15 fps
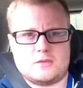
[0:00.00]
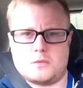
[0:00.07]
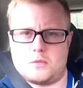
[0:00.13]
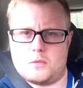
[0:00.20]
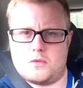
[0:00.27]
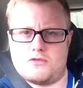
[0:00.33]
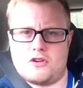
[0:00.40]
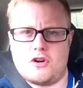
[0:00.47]

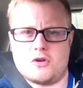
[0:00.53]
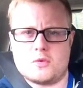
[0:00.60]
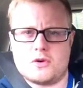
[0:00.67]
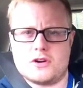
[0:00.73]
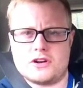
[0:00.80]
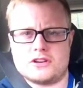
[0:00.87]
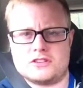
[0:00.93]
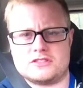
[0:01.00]
Road
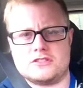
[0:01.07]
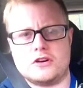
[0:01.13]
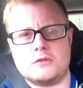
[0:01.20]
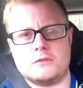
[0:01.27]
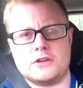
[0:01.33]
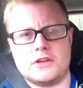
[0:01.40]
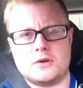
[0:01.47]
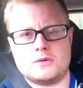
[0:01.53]
workers
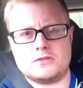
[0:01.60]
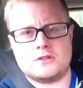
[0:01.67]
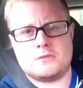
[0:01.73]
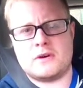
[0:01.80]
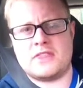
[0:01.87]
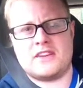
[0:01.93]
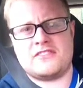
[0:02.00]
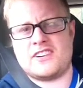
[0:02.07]
normally use them
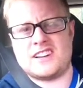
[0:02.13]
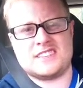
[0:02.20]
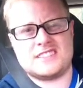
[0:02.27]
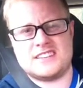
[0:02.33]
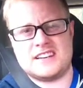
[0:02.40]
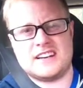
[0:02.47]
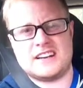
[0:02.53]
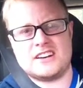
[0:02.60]
when they fancy
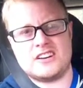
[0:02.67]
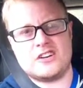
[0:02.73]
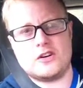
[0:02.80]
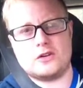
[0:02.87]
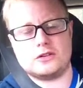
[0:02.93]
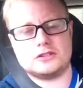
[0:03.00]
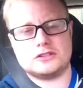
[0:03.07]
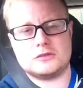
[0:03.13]
digging an
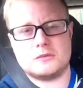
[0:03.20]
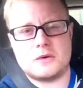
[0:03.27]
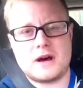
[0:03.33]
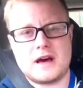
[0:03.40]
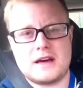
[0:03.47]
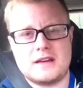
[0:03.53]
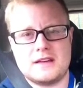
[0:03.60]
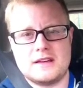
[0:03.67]
hole
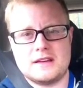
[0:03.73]
somewhere.